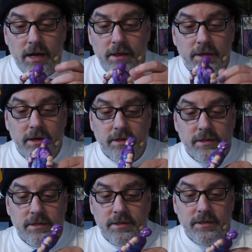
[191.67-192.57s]
I think
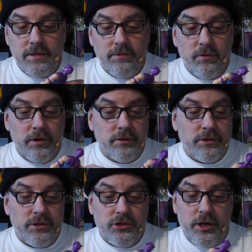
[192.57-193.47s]
it's real
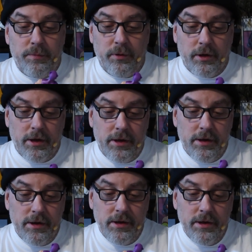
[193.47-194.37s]
cheap looking.
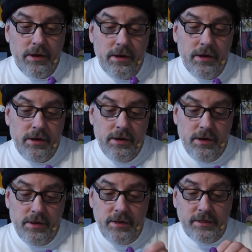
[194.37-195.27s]

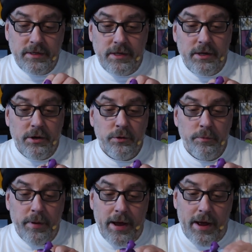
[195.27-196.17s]
This isn't
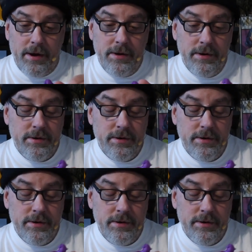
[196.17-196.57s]
too bad.